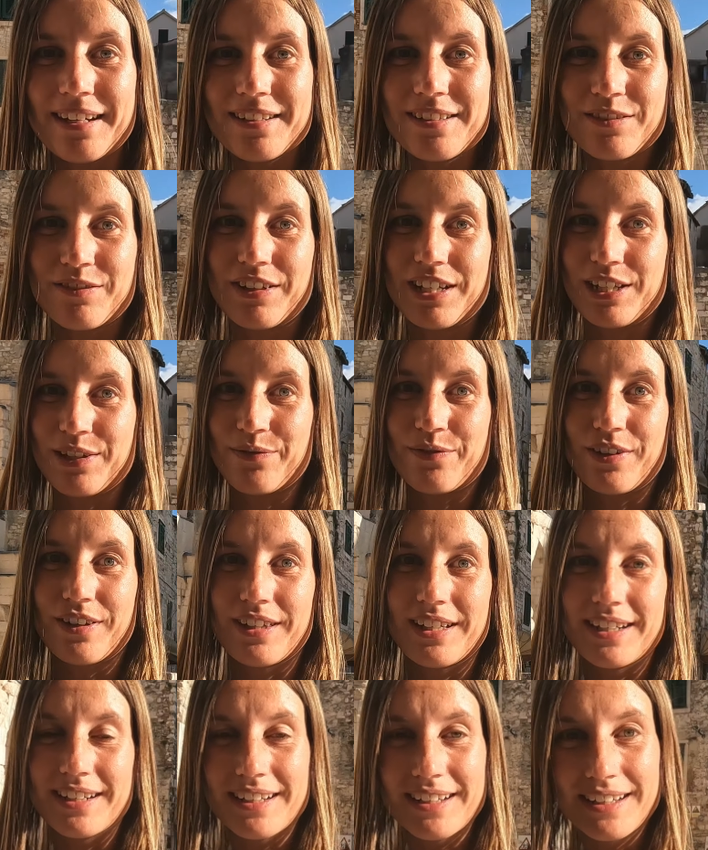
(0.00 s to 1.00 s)
there's a reason for
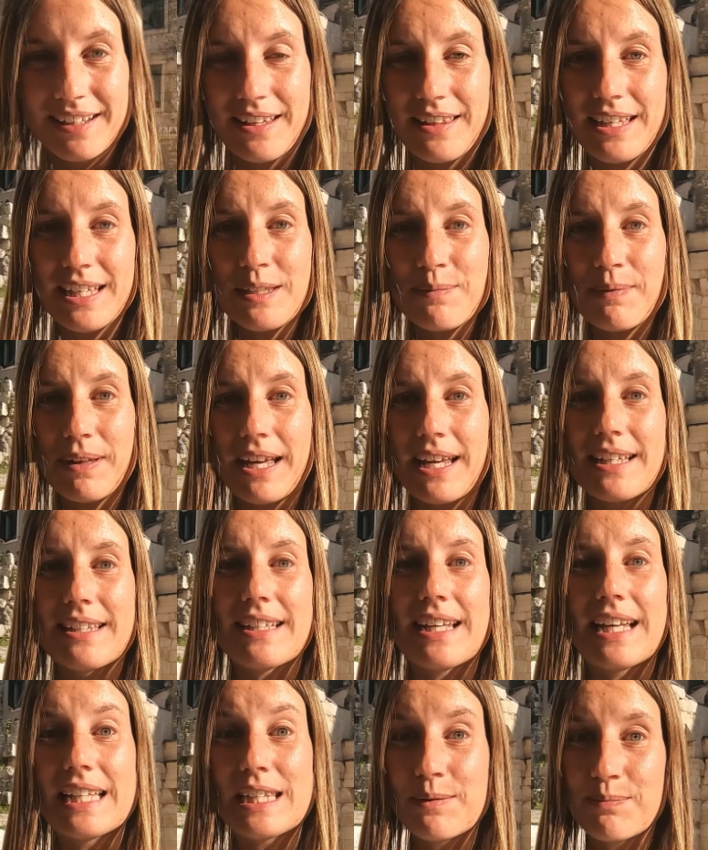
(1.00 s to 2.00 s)
that. This place
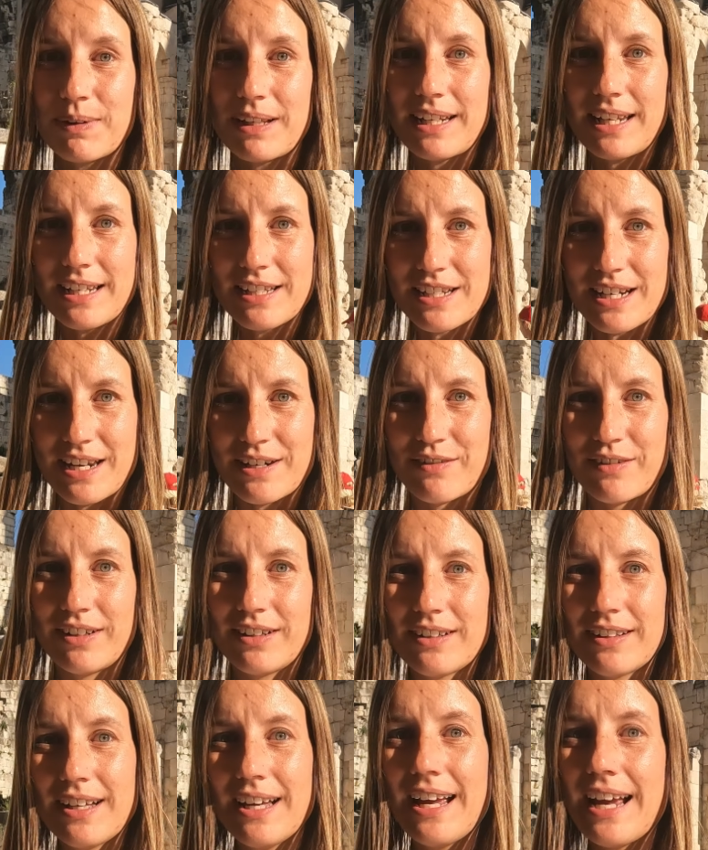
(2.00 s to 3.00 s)
and Split in
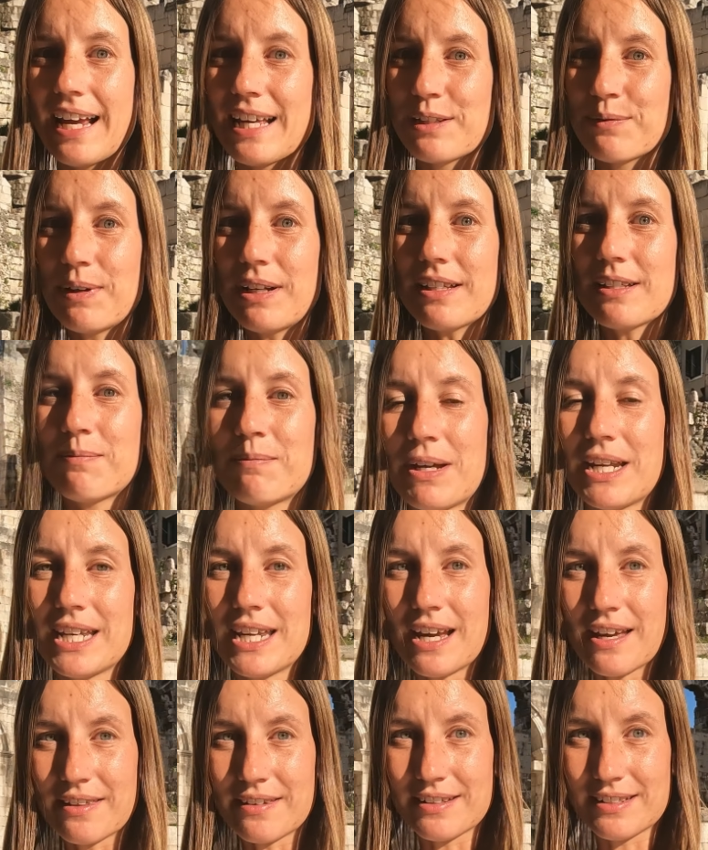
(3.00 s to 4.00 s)
general, as well as
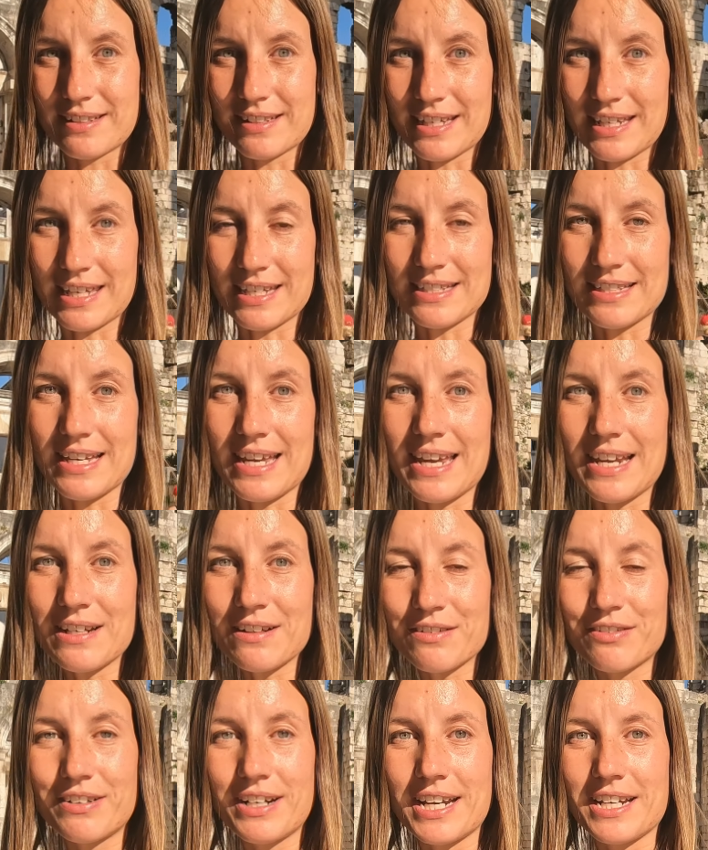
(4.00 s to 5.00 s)
many other cities
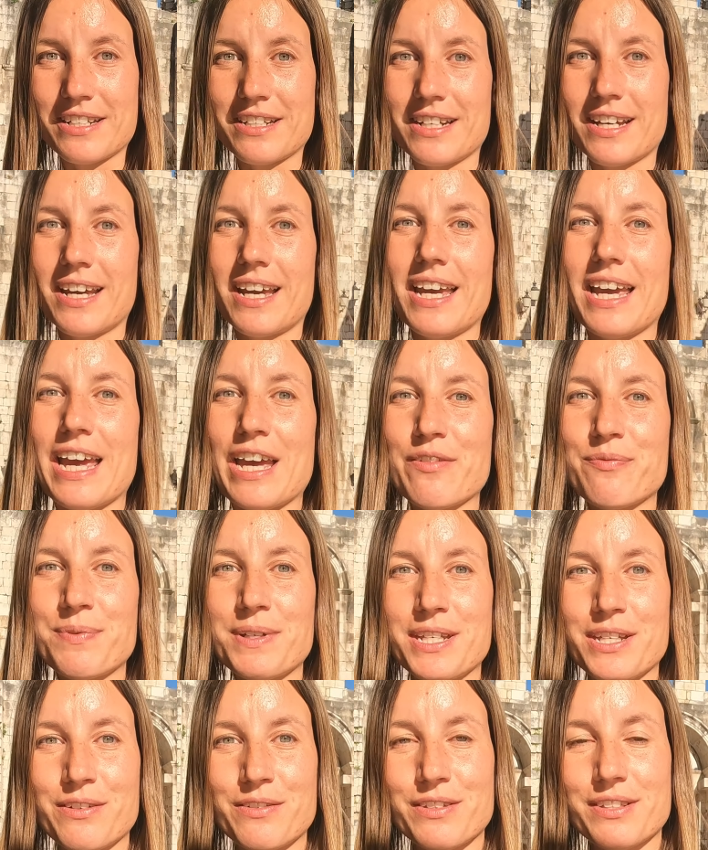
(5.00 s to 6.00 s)
in Croatia, have
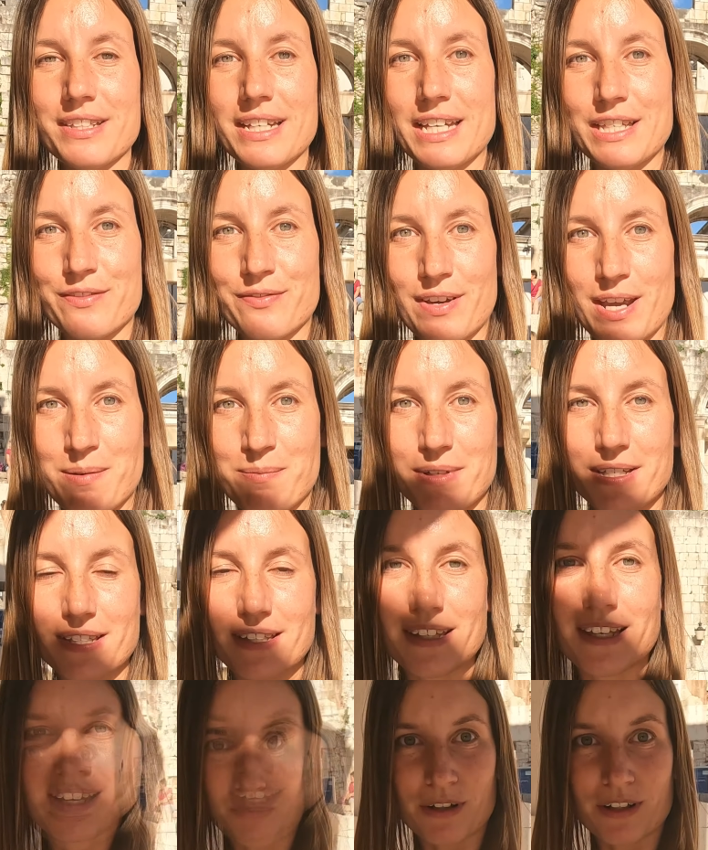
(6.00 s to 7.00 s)
been used as famous
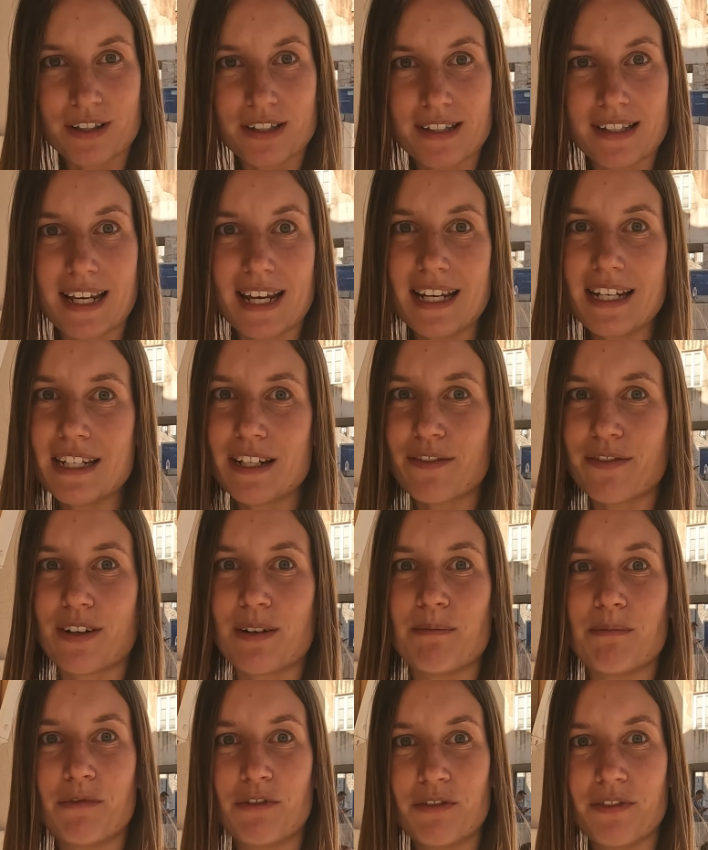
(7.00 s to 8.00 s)
spots in
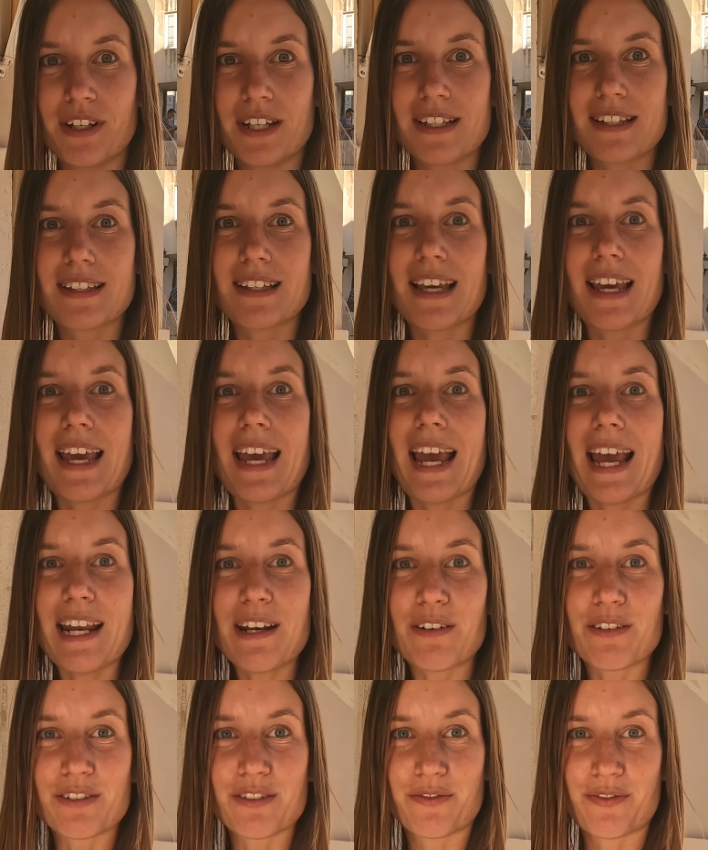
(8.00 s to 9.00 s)
different movies
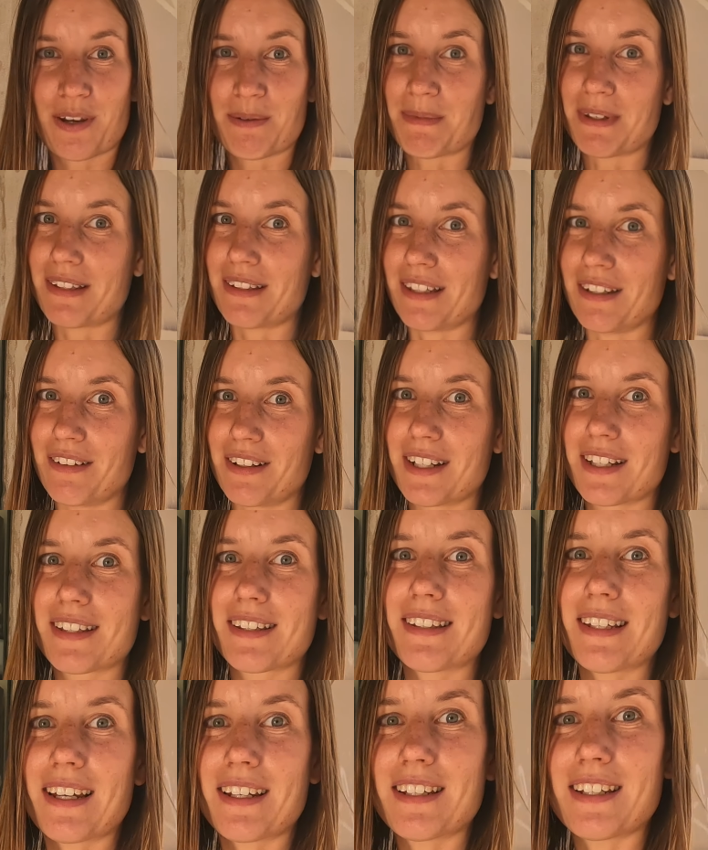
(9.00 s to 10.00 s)
and also famous series
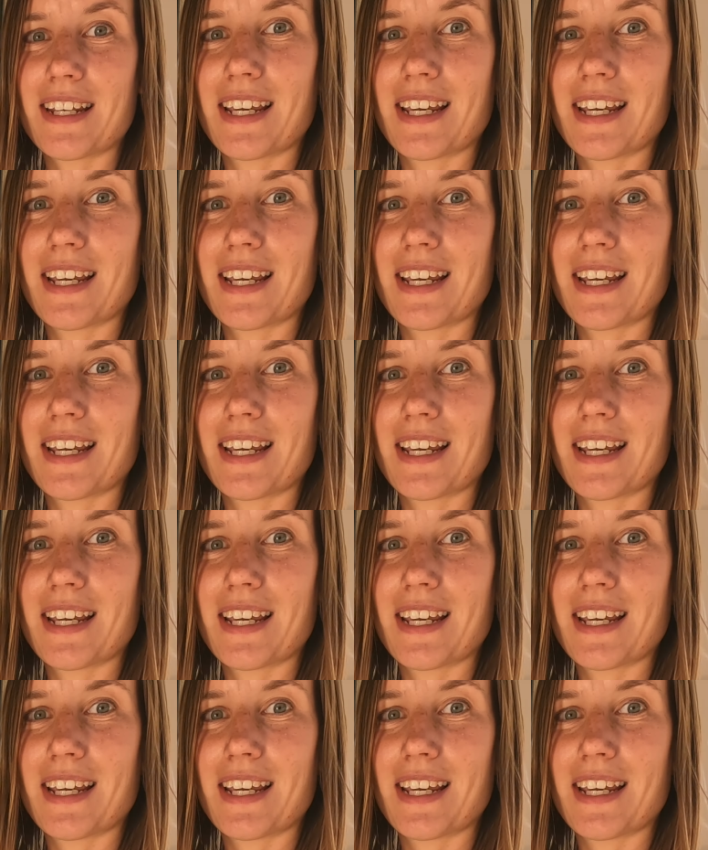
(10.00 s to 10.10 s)
such